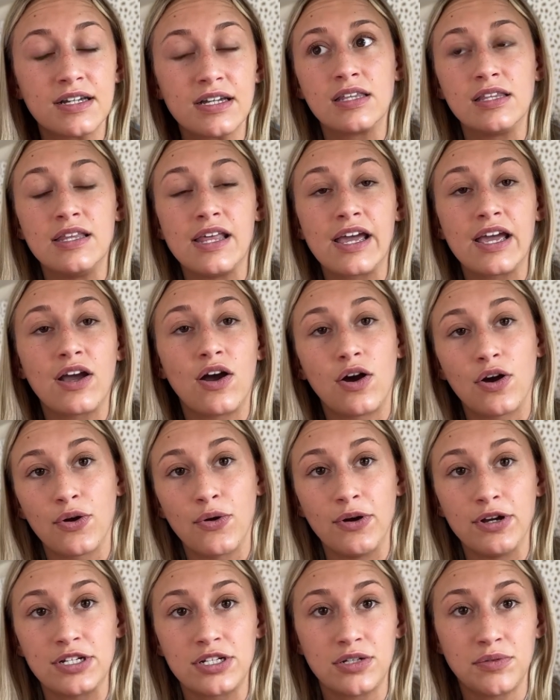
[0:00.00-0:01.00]
they are
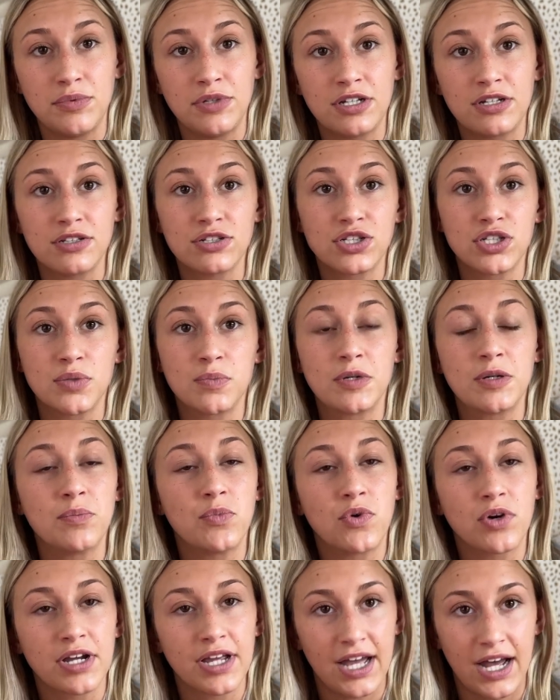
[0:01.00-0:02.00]
going to be consuming
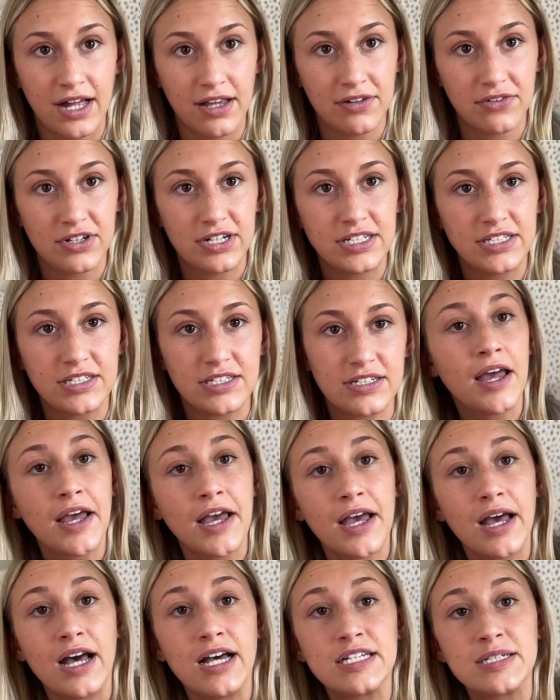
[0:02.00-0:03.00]
more calories,
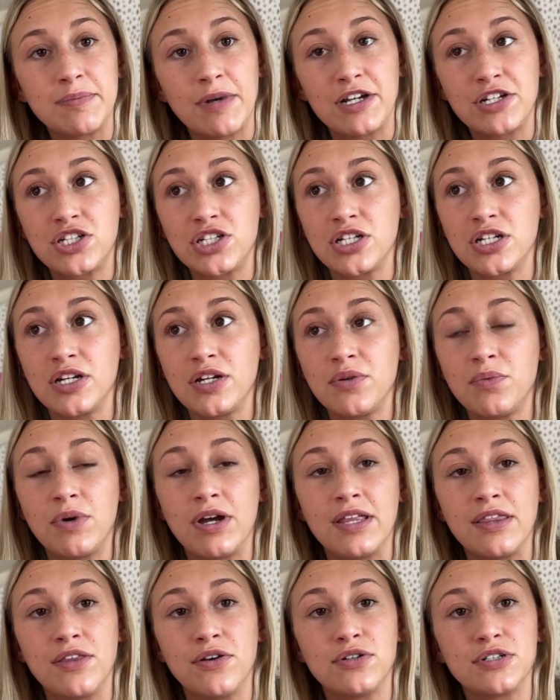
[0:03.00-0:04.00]
especially
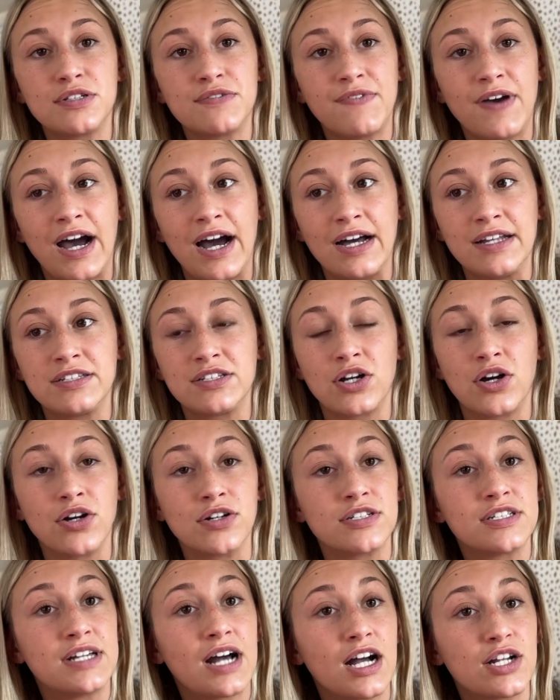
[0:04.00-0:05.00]
when those fats are
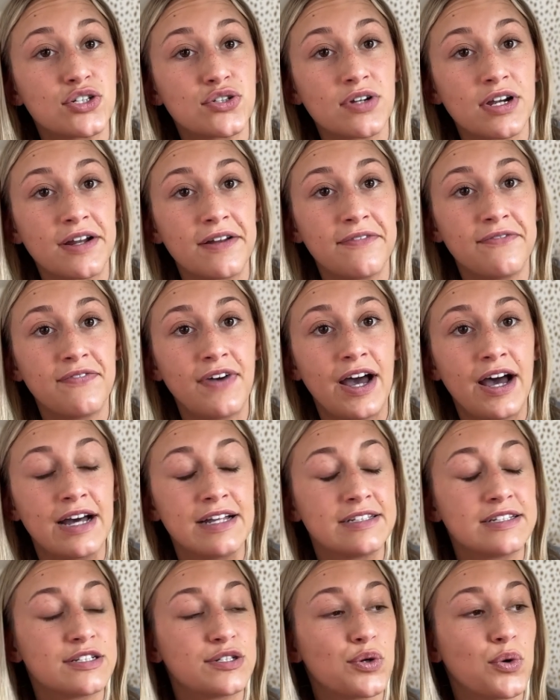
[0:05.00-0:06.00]
saturated
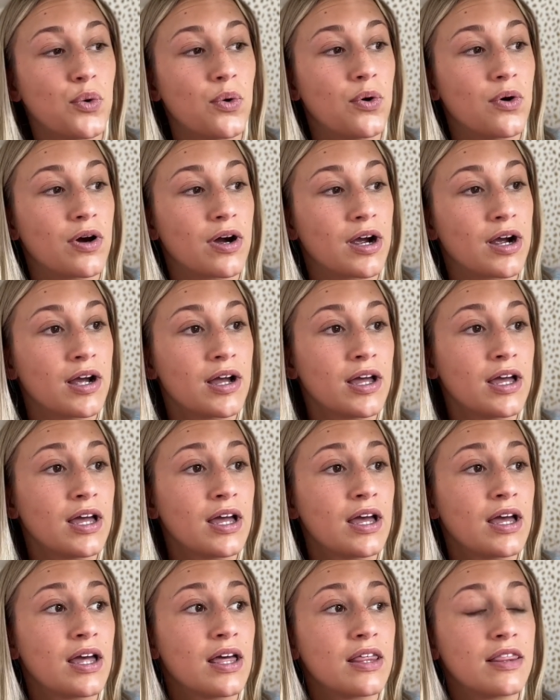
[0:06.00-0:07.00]
fats or
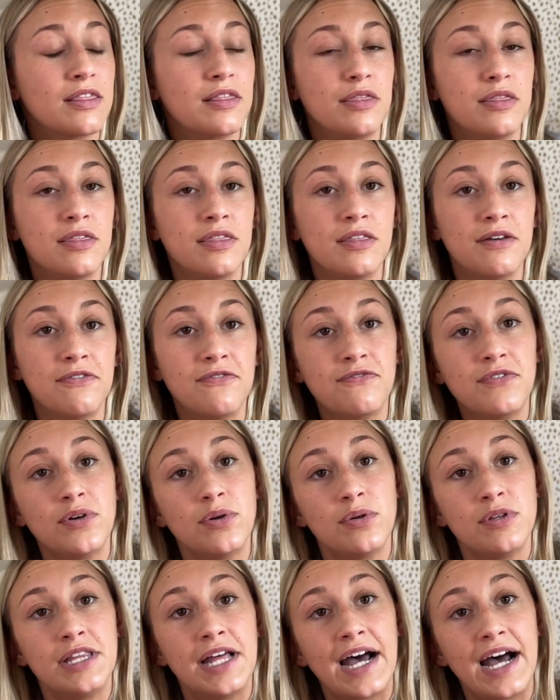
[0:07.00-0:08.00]
the
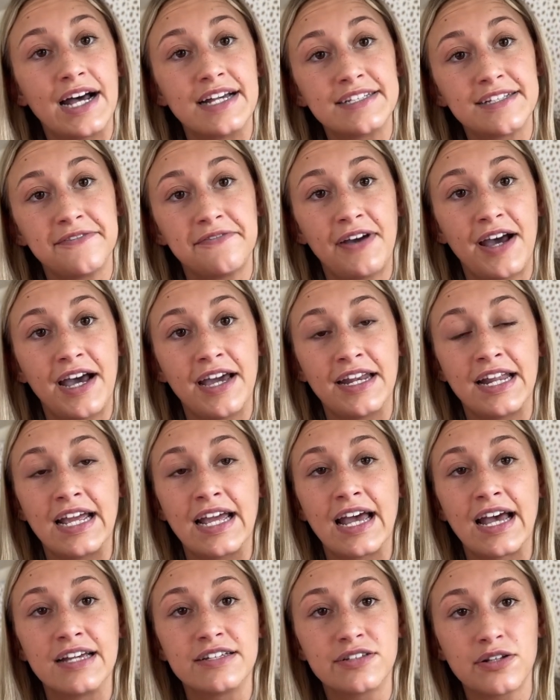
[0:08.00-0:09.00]
food that has the fat in it
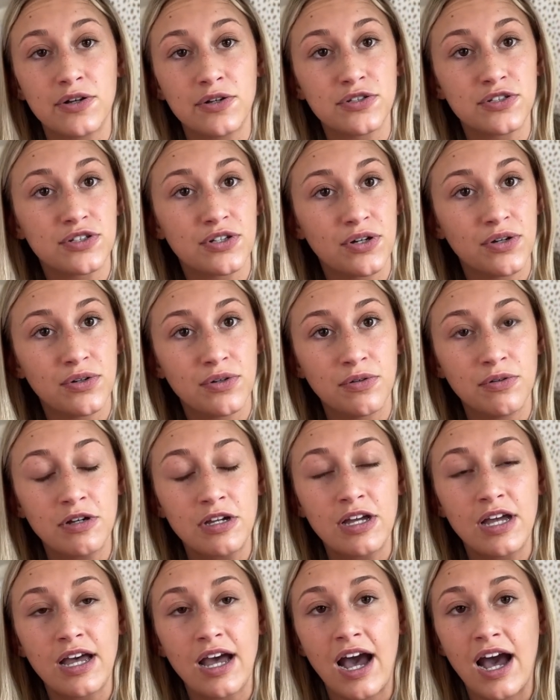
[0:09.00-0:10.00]
has also
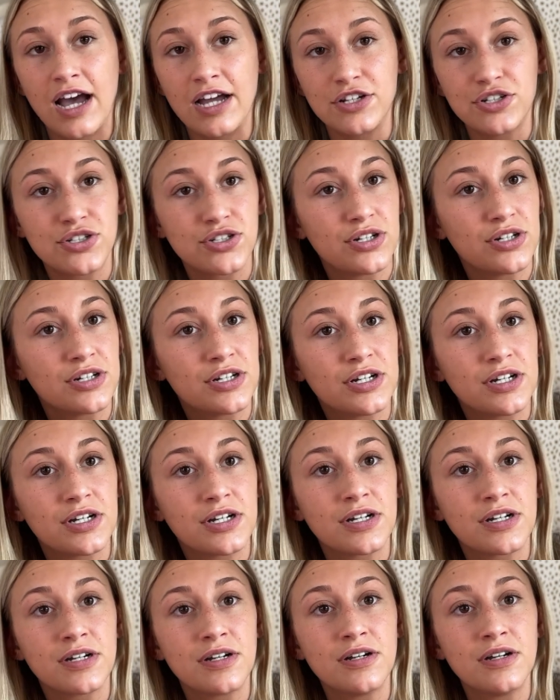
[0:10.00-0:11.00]
high
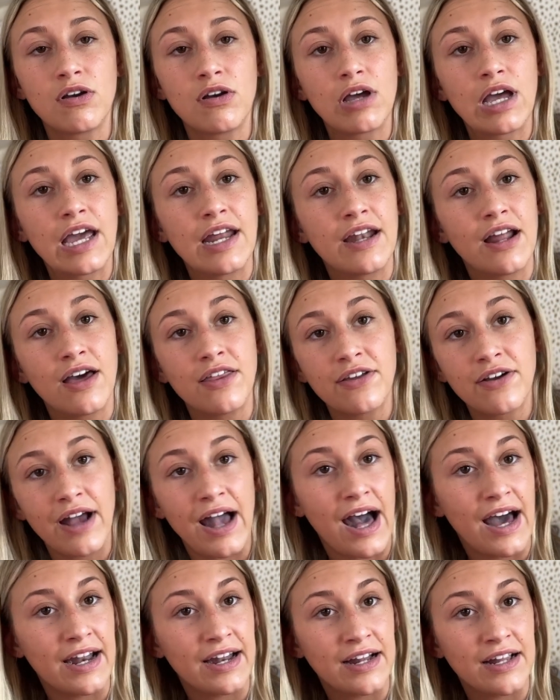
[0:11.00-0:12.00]
sugar and other
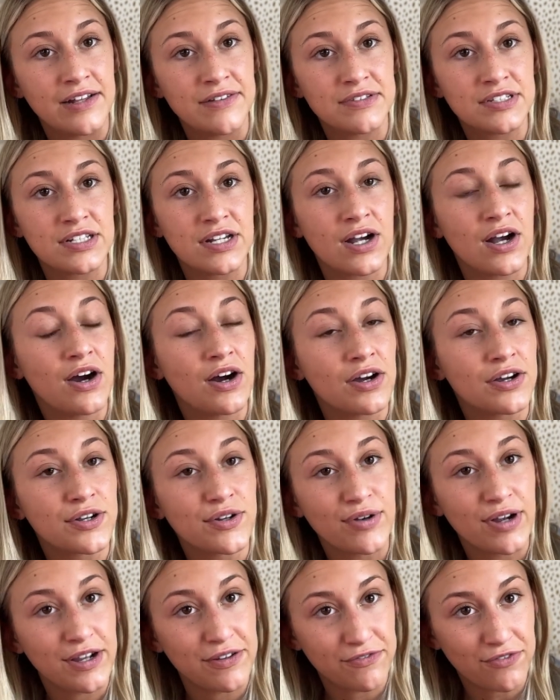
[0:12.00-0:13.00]
additives that aren't
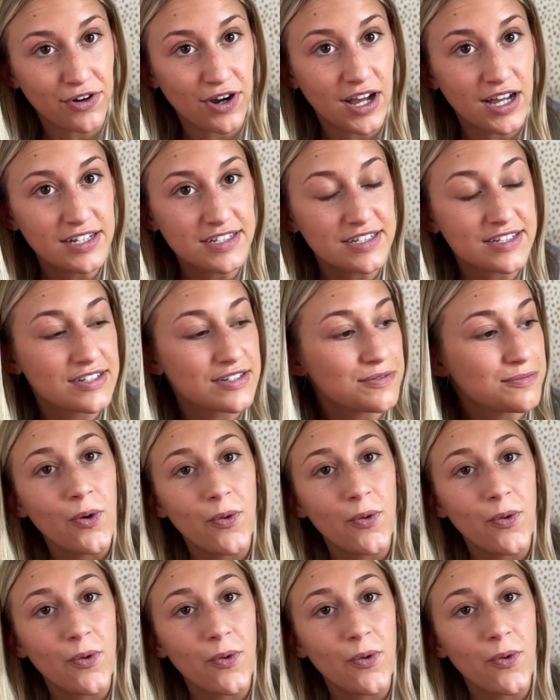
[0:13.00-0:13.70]
great for us.